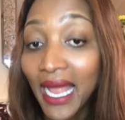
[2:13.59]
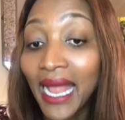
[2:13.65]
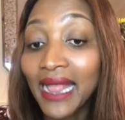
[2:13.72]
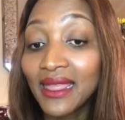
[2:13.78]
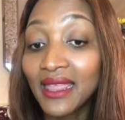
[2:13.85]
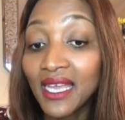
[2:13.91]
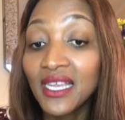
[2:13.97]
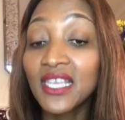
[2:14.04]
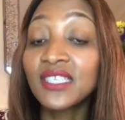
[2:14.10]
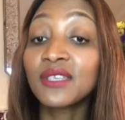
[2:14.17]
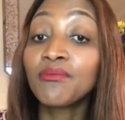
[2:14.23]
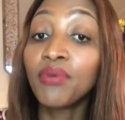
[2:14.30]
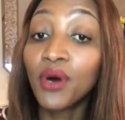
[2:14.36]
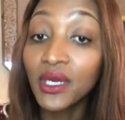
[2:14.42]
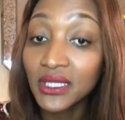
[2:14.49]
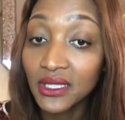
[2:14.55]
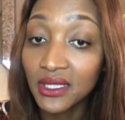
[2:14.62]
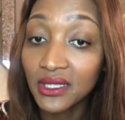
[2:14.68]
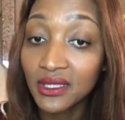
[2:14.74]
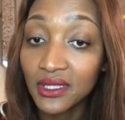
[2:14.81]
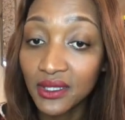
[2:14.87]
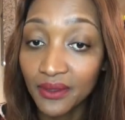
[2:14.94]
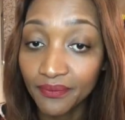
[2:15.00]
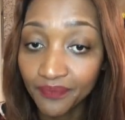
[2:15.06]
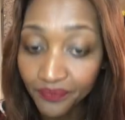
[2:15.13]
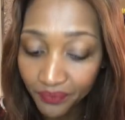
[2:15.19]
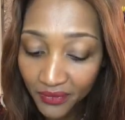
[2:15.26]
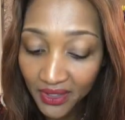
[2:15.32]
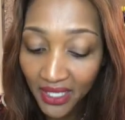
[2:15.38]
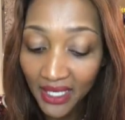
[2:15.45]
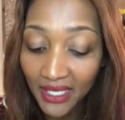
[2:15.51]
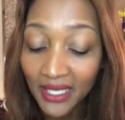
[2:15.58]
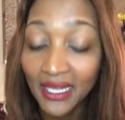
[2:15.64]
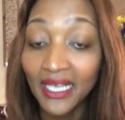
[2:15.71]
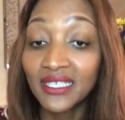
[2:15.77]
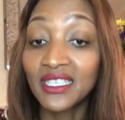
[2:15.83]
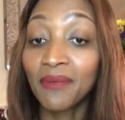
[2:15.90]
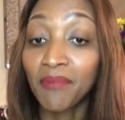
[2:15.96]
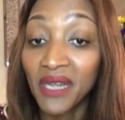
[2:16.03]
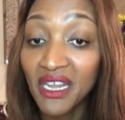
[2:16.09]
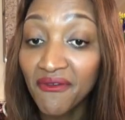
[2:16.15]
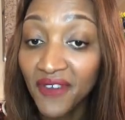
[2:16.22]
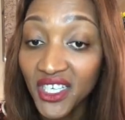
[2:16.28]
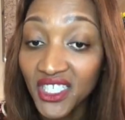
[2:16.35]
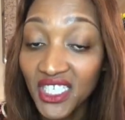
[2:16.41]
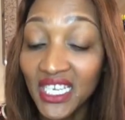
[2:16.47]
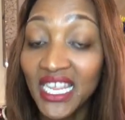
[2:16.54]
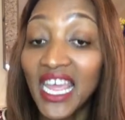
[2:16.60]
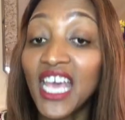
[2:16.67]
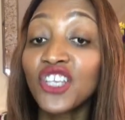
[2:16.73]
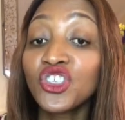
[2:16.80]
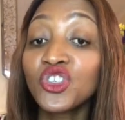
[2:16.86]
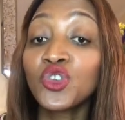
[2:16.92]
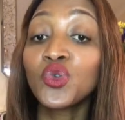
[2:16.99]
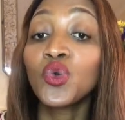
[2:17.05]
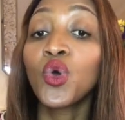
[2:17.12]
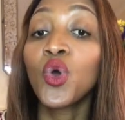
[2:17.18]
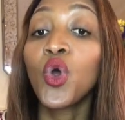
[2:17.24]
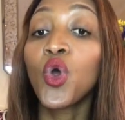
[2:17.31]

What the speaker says: then it's important then that the beneficiary has to